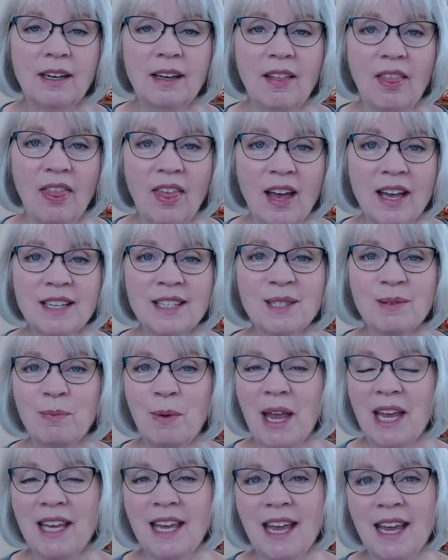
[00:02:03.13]
thus
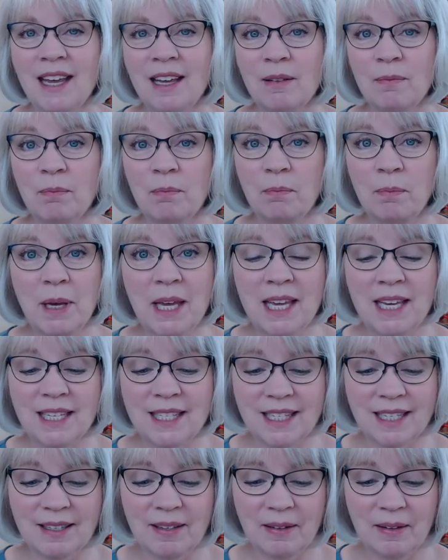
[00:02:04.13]
making
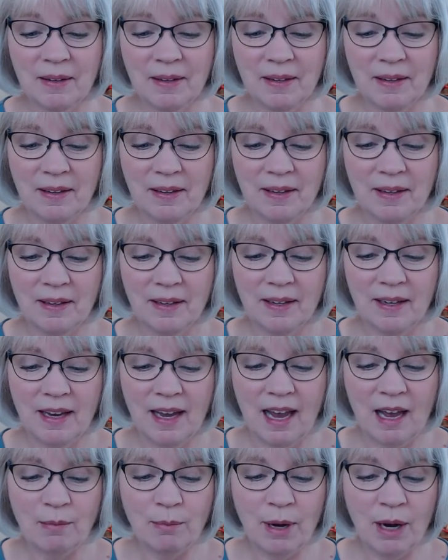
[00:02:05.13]
peace,
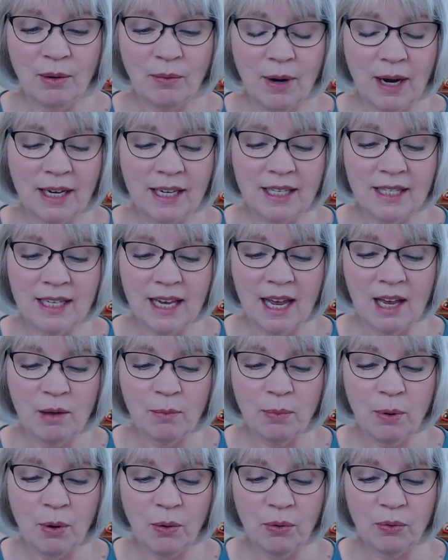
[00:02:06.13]
and might reconcile
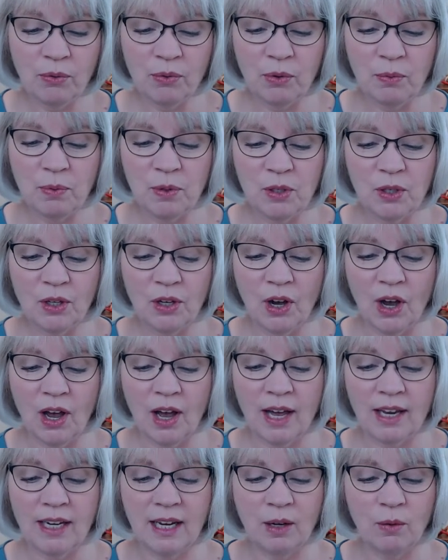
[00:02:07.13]
both groups to
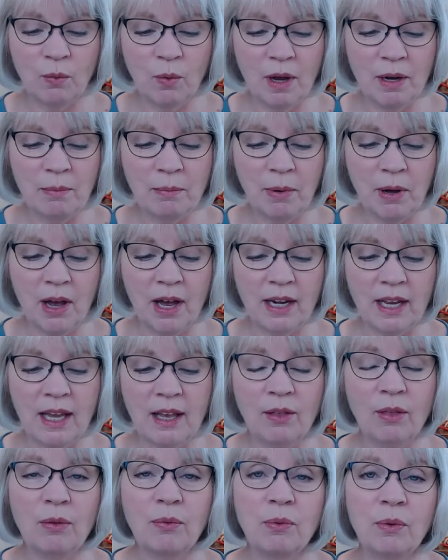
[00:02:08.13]
God in one
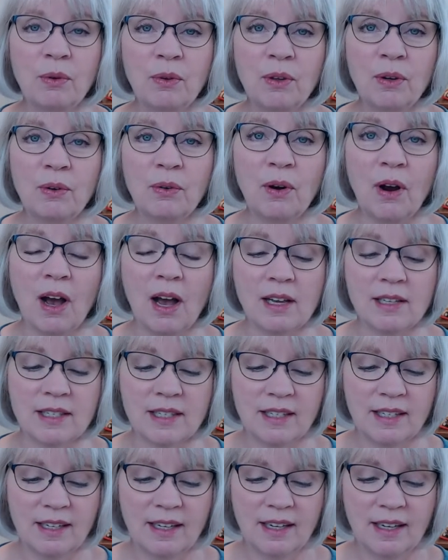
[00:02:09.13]
body through the
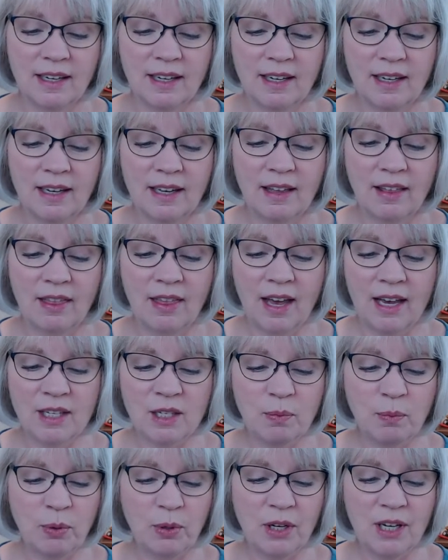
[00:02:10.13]
cross, thus
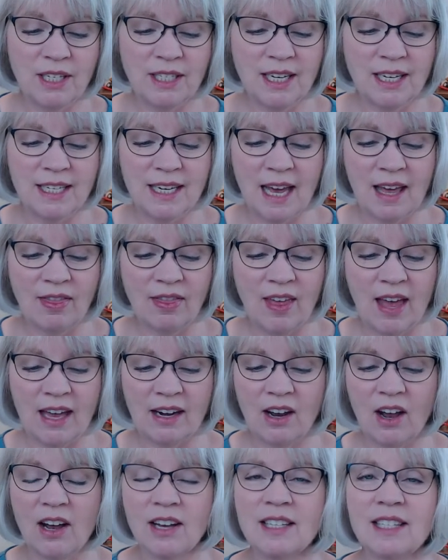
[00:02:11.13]
putting to death that
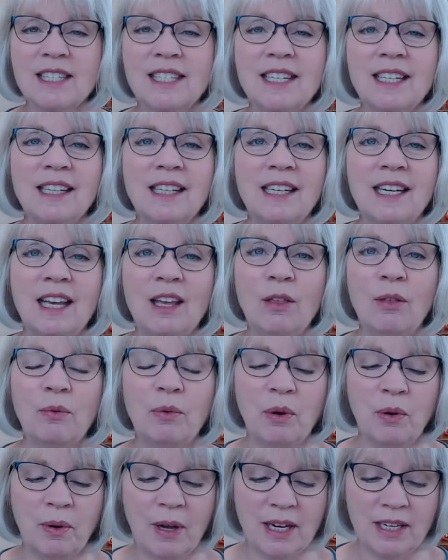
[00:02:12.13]
hostility
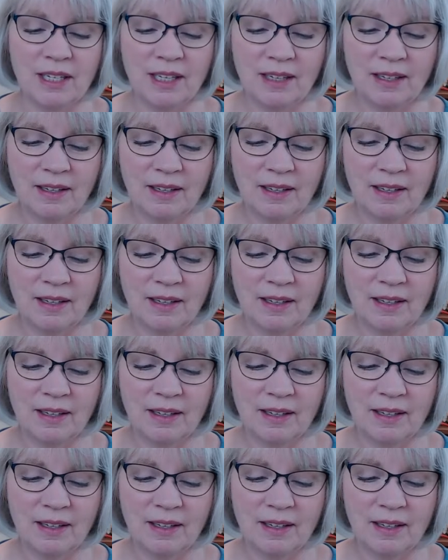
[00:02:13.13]
through it.